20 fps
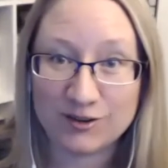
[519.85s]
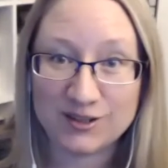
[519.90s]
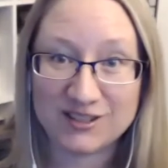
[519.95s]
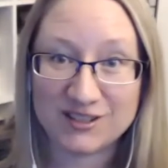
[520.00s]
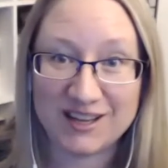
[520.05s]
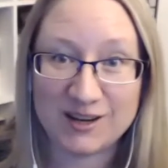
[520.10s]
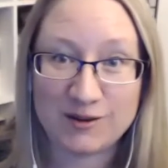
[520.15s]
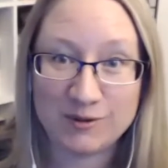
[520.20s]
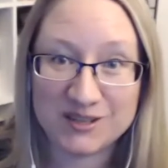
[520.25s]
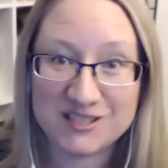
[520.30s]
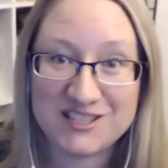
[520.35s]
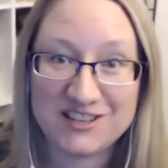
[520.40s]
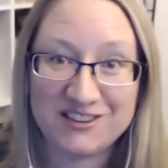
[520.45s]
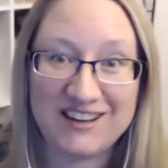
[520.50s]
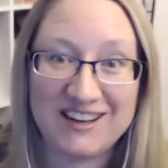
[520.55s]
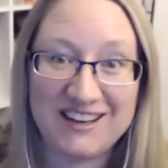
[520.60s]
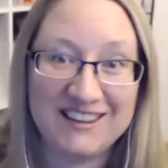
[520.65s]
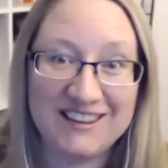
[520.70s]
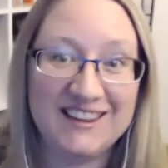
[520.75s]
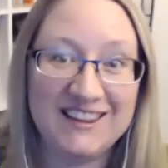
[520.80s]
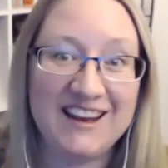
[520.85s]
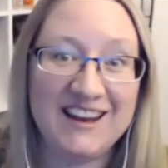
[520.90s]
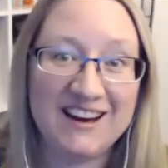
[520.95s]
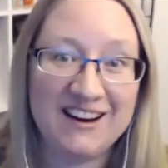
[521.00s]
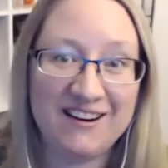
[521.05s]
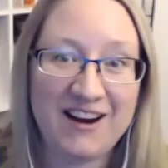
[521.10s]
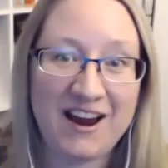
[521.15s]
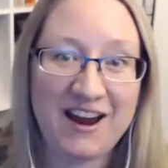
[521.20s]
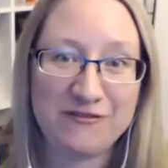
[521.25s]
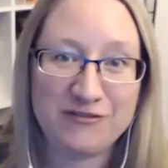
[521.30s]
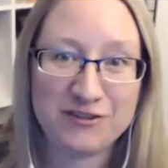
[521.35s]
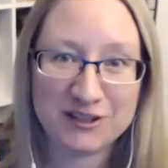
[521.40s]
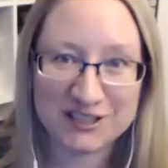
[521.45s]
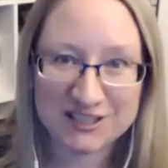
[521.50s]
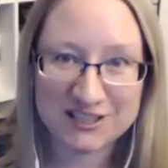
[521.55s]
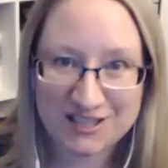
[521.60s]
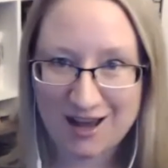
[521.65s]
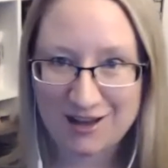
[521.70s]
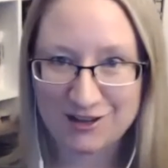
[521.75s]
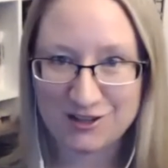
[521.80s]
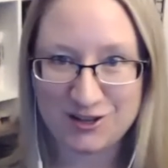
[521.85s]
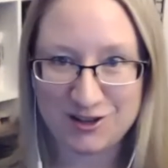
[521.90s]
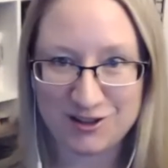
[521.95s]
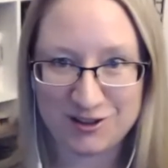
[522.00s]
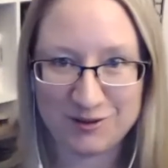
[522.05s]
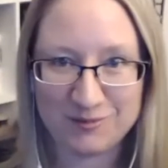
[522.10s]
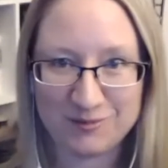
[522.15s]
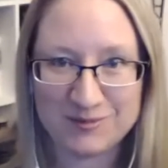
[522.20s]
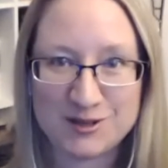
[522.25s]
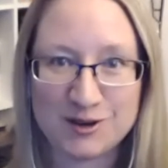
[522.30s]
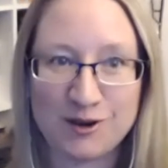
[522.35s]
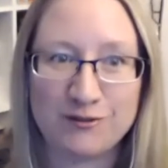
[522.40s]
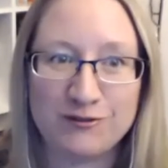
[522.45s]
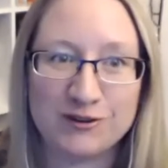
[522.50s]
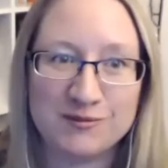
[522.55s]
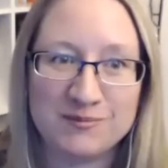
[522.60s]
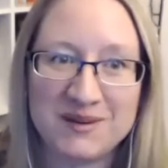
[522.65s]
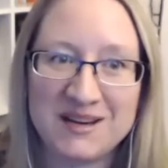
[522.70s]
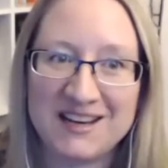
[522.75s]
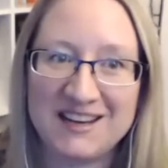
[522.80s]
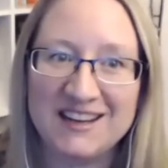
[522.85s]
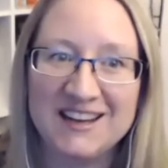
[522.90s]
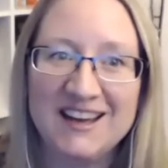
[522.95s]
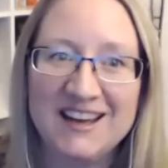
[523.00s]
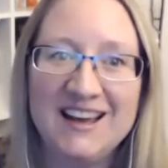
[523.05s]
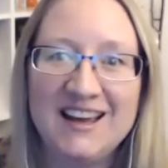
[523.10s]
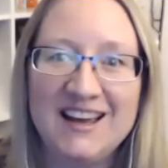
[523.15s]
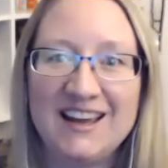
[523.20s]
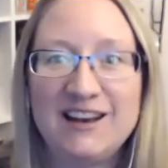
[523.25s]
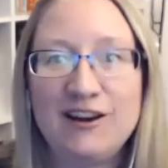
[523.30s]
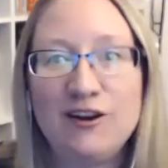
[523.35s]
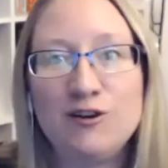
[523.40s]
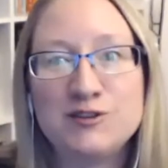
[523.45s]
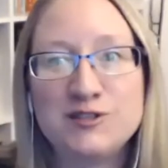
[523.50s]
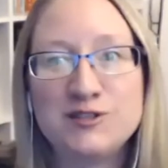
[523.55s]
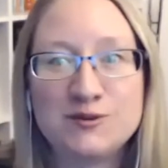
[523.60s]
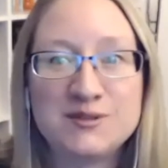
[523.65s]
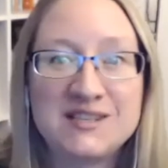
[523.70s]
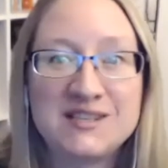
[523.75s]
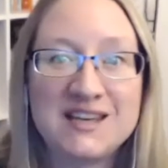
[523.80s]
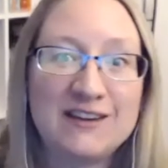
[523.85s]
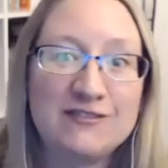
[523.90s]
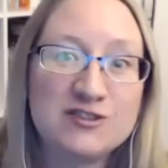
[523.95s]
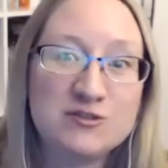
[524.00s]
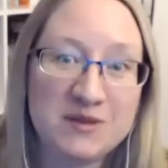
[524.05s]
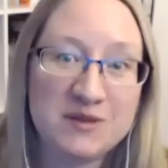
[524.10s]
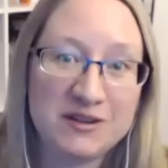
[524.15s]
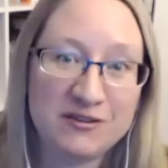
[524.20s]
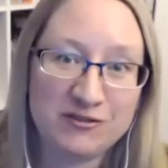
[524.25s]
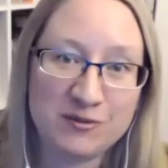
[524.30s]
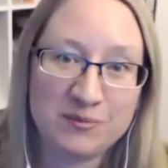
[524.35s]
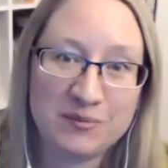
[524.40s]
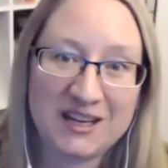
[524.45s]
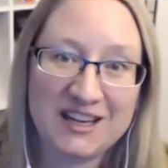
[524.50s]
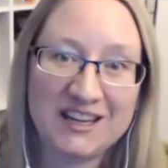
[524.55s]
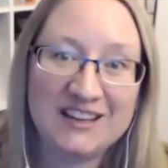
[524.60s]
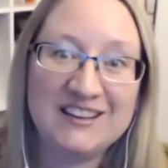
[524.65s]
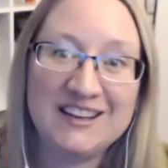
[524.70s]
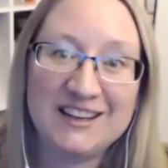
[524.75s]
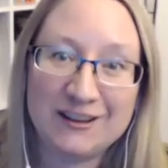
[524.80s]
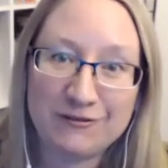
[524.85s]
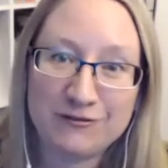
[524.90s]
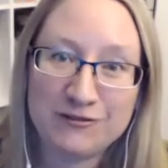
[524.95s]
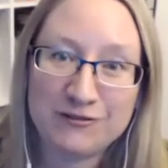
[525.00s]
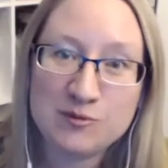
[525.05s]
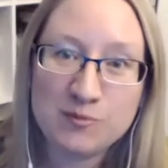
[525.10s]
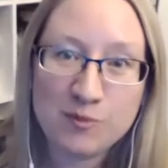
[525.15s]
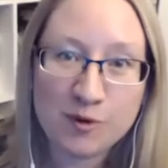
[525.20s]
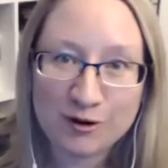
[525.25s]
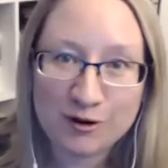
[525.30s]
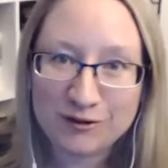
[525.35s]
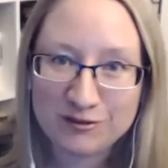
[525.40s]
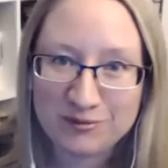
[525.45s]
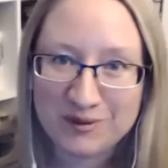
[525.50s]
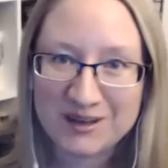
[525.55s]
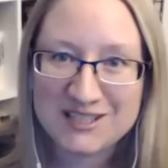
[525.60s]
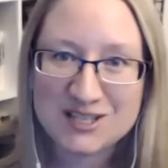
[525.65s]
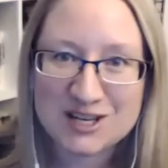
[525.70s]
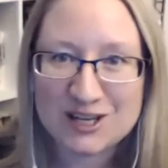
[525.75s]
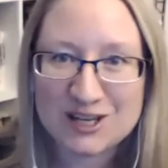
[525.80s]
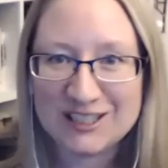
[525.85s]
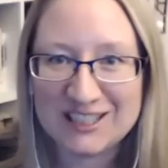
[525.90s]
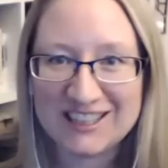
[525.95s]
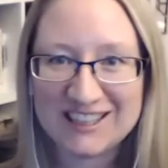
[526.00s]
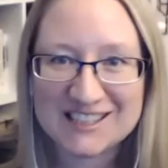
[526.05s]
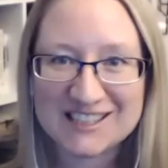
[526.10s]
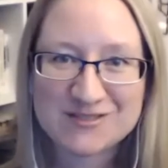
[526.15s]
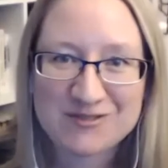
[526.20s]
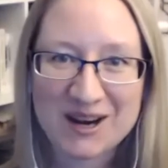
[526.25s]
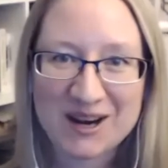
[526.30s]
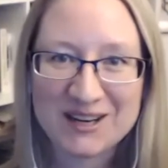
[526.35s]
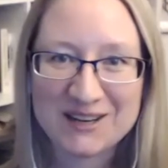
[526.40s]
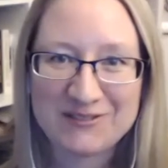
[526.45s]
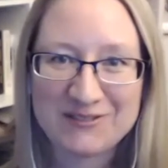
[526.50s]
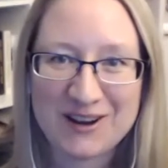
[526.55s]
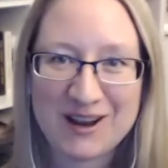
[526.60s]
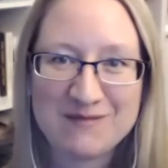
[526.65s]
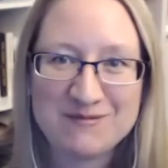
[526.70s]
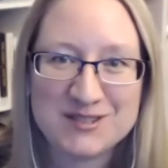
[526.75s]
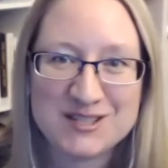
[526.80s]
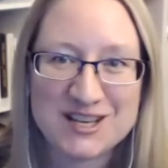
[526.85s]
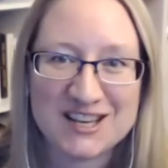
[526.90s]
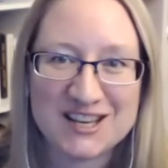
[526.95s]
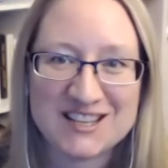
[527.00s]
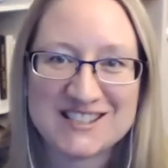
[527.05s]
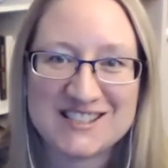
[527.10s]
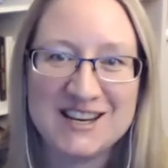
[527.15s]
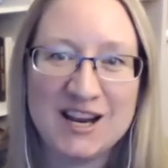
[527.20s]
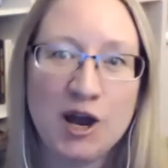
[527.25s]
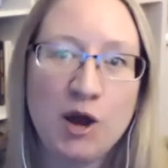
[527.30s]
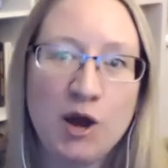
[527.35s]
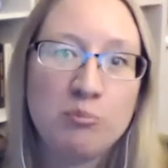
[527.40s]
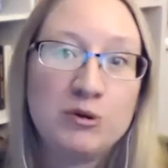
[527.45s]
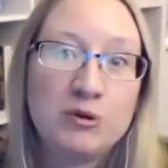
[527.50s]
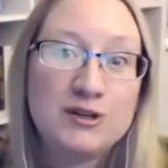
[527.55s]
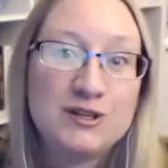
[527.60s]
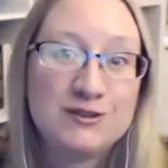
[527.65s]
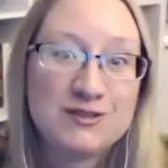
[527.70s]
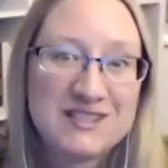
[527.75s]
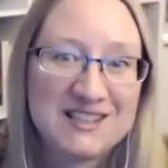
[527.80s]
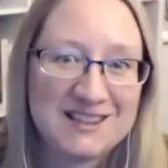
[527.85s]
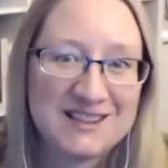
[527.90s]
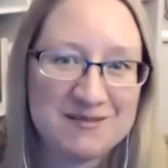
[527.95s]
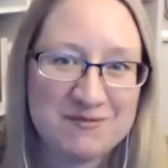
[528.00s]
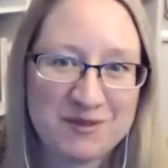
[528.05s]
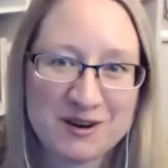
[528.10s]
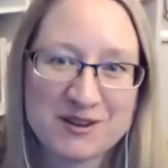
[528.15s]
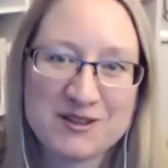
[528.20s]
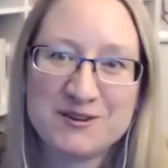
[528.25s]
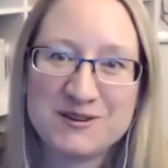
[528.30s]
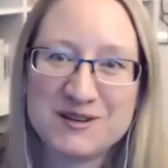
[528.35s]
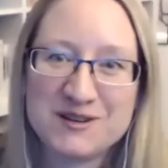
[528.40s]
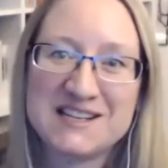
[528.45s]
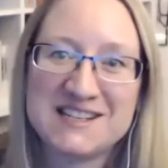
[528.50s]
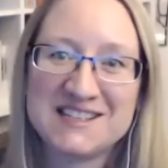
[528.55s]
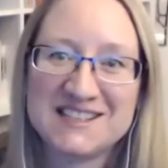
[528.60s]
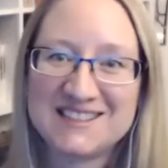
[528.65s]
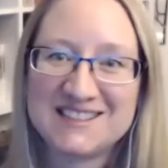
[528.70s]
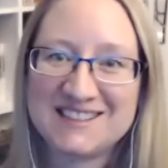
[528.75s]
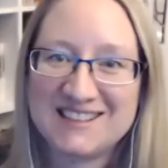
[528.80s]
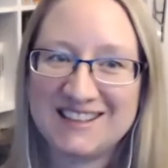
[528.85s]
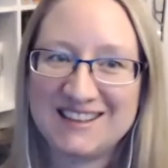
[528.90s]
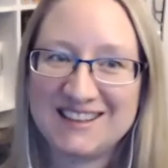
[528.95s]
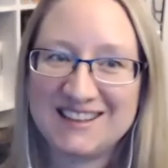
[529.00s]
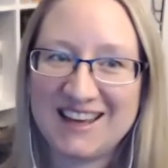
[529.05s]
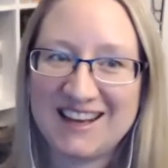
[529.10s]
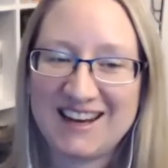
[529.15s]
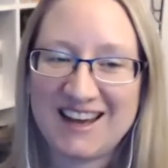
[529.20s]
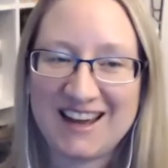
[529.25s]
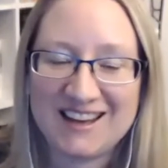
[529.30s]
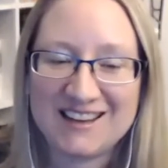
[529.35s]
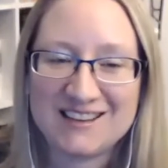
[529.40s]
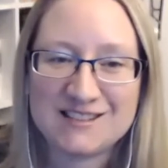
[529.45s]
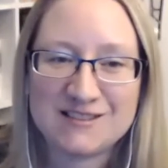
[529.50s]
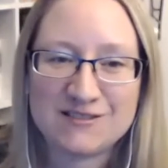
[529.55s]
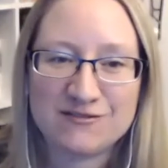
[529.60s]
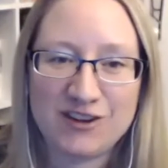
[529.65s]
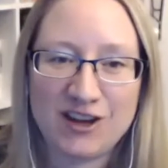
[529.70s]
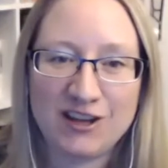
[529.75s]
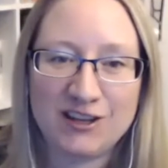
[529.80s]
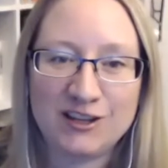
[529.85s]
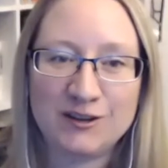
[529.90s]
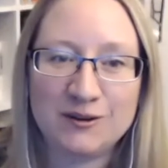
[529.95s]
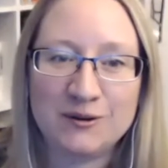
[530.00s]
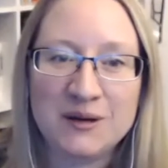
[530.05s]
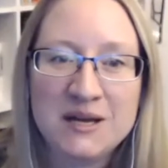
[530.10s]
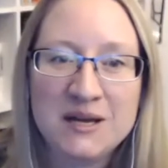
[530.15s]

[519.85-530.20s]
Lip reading: Like once they're in there, I feel attached to them. So for me, it also saves me from killing a few more of my darlings, right? If I'm just producing them where they're needed, then that has value.